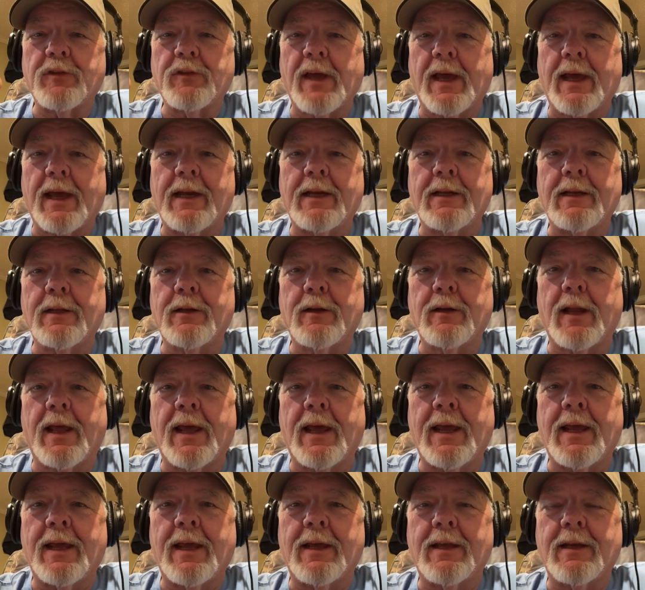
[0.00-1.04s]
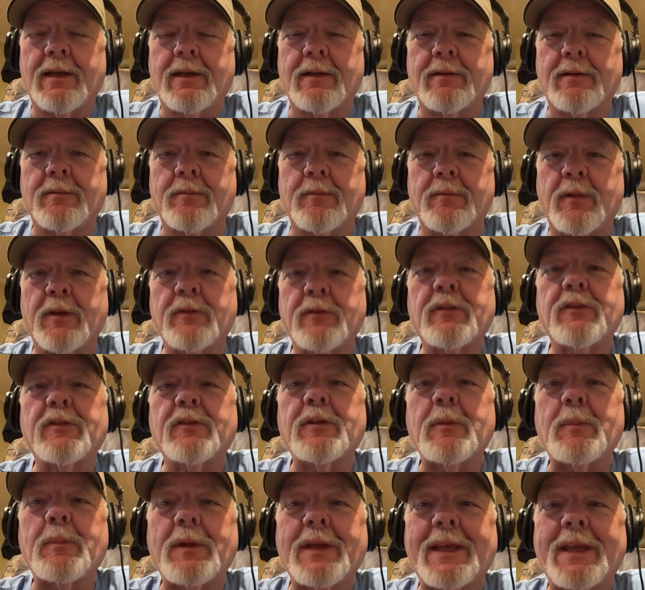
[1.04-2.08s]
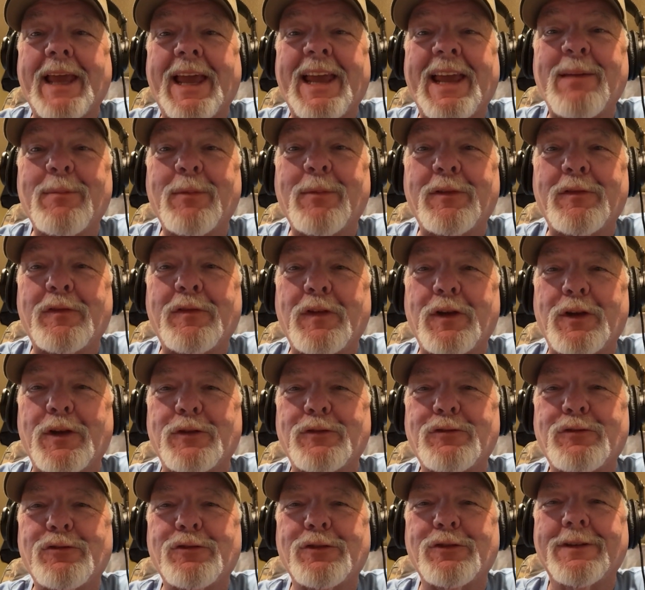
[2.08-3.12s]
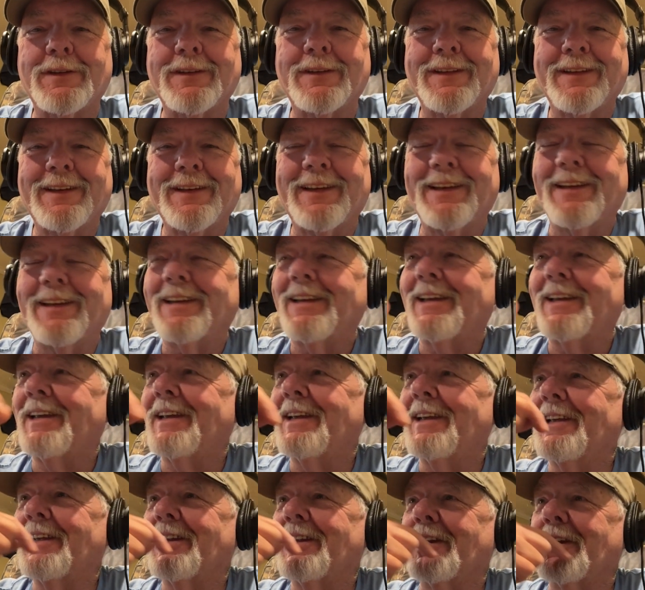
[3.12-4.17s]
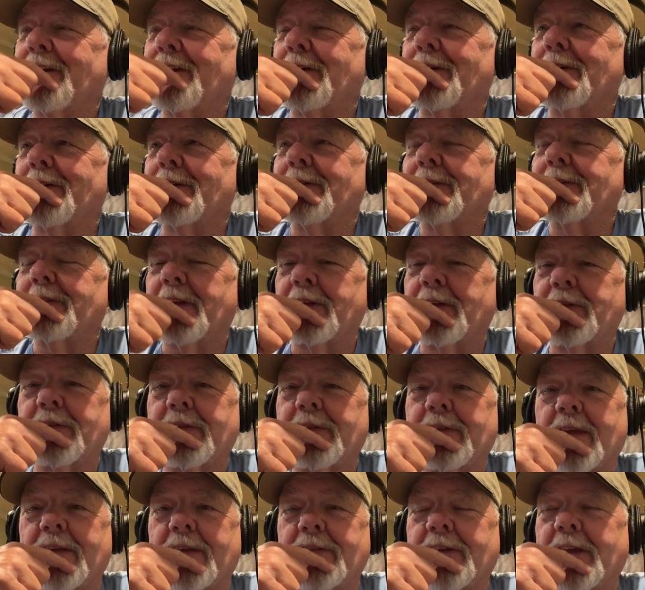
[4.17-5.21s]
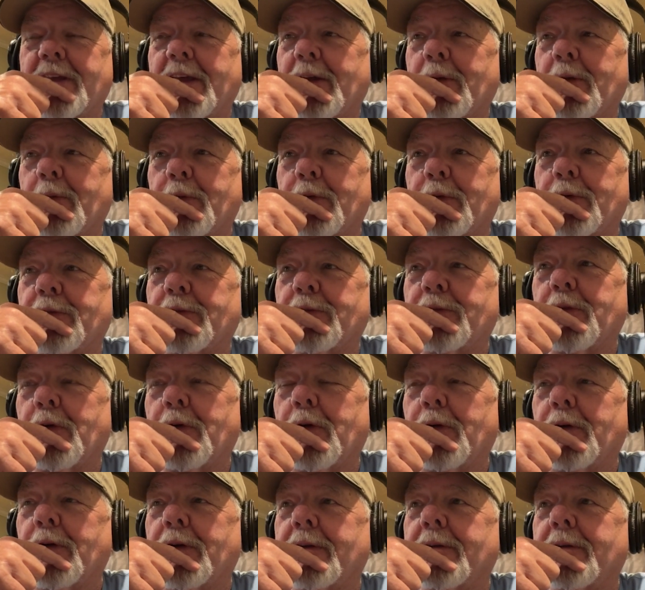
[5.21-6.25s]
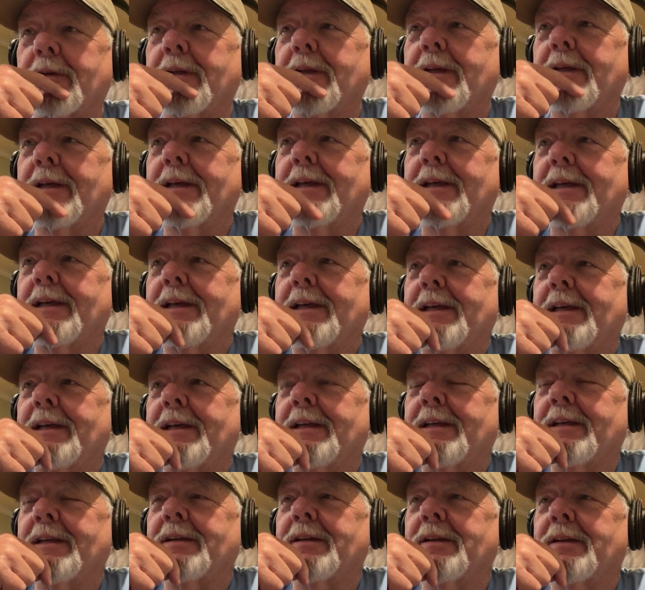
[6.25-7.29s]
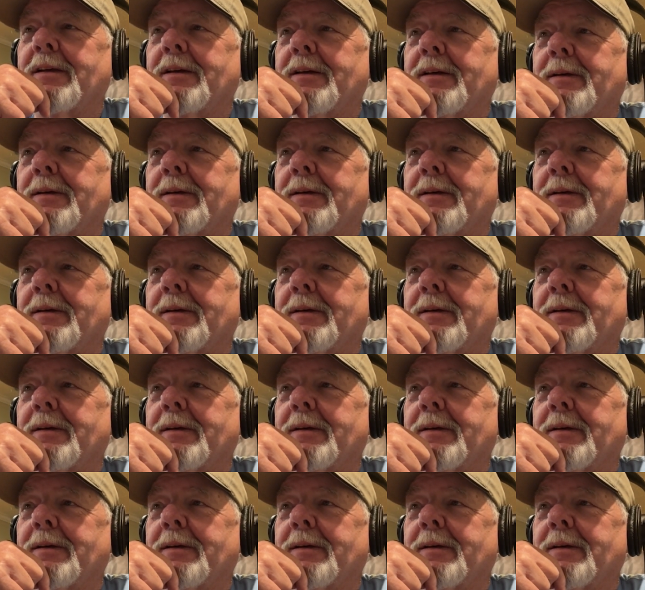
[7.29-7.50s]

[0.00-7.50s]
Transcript: tiny little ad in Mississippi Game and Fish, And that's kind of where it started. And